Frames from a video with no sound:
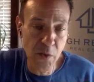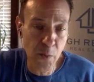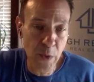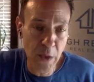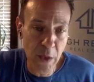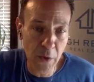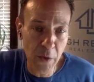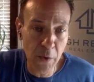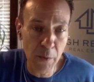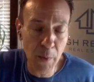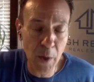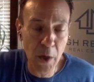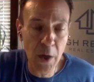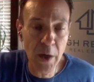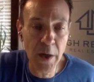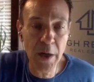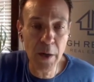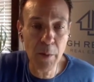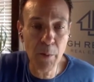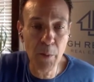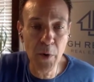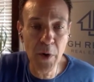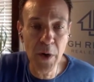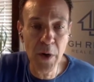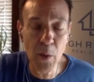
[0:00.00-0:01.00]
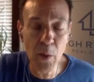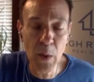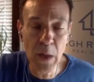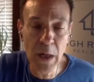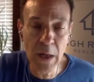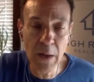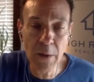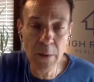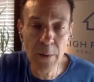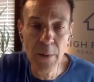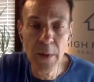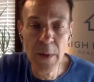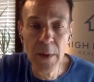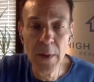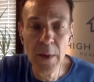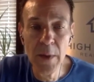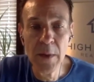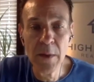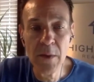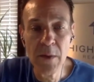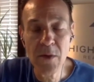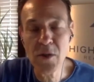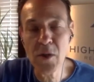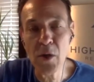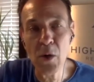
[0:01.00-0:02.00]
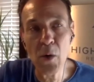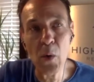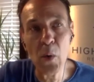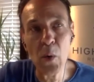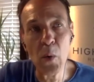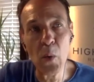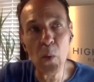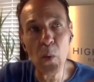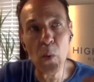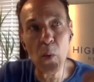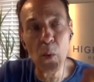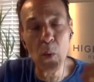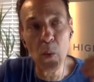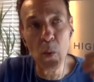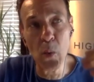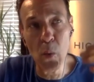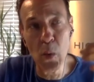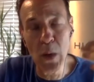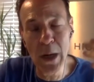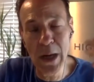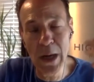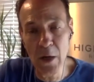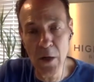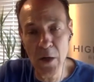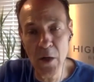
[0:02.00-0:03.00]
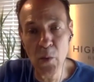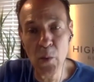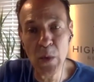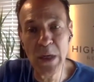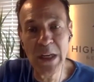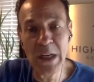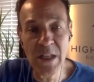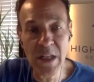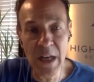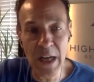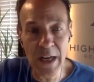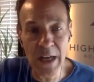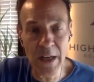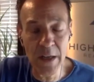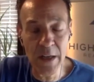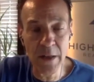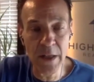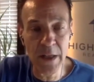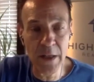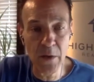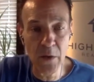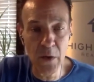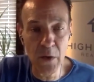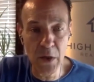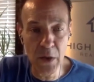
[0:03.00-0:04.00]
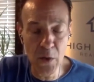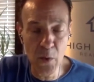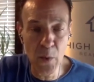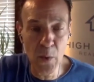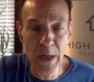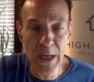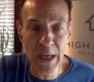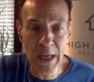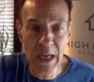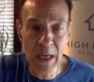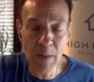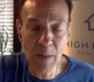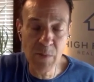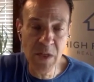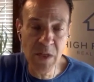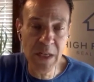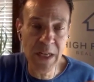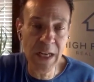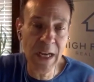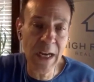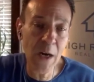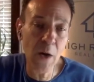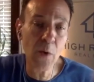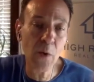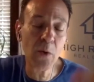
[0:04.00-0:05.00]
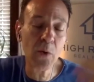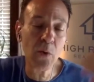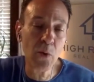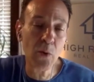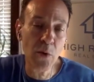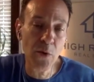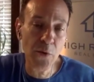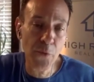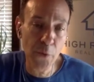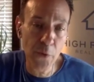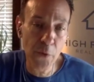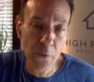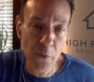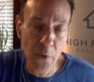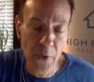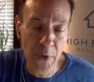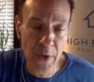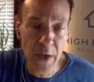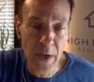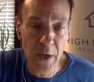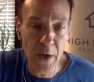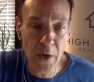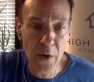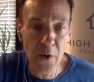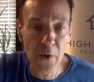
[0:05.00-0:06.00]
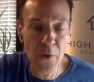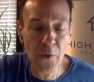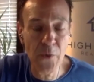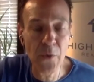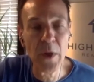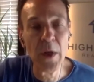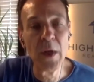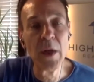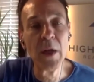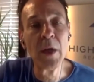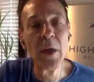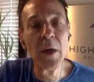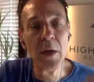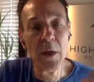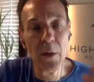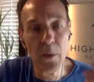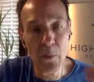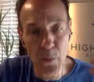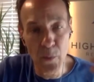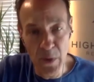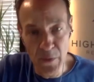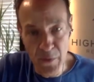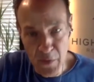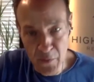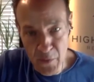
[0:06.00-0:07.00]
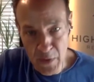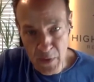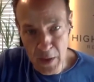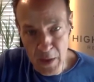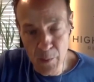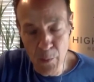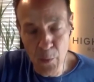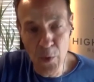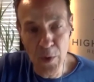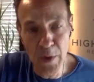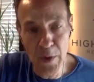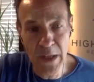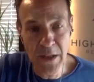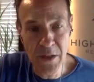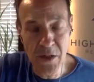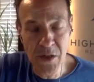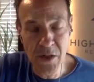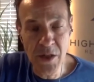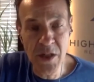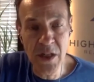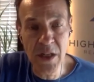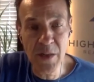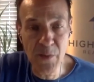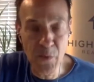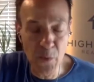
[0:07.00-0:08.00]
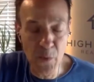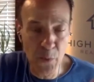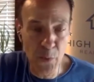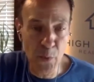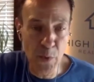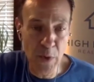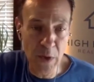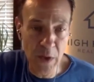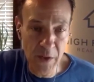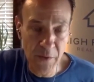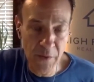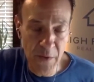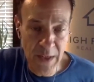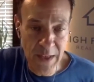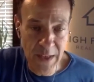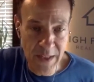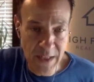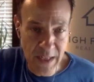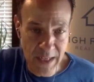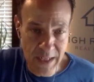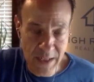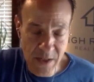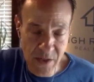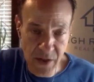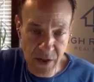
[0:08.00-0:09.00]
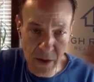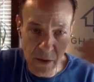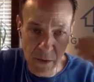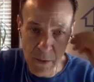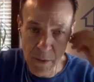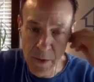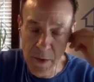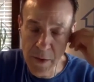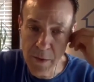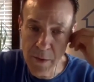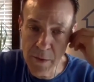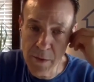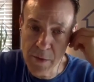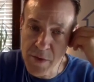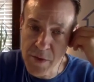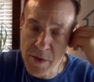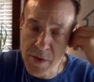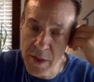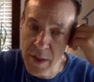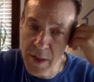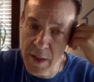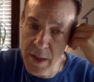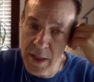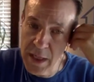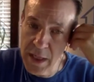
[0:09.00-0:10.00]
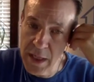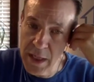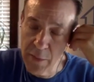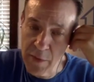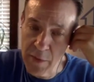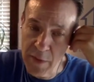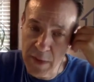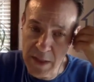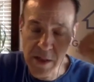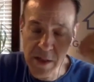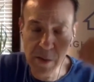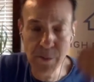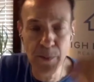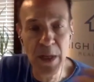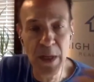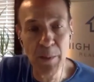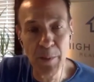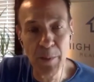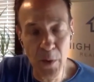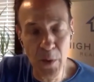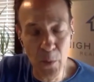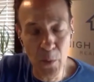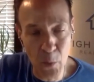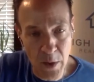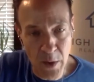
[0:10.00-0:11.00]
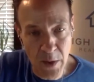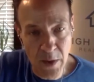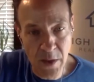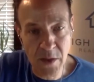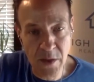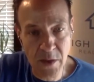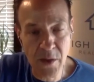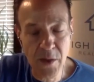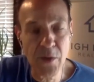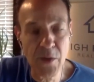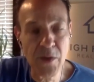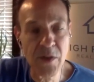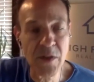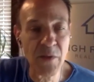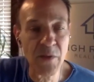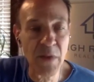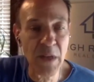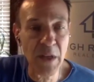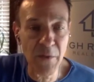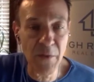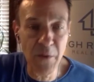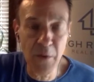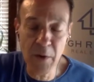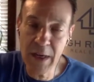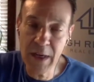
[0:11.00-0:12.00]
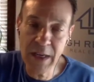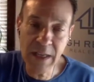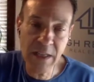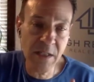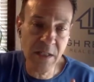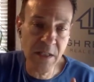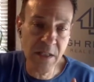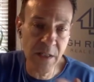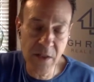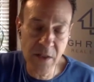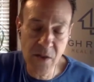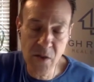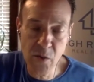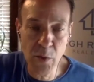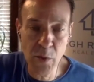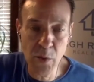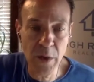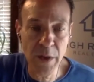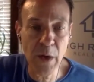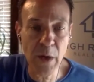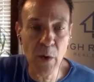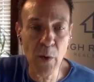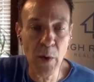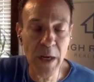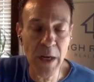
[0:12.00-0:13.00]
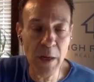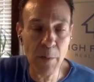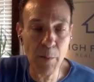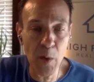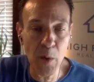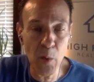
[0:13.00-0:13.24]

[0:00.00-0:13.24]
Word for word: We know the market pretty well. So how could we dial in good rehabs? And now, of course, over the years, we've developed relationships with really fantastic crews, and we've got some people that work exclusively for us, and it's really great.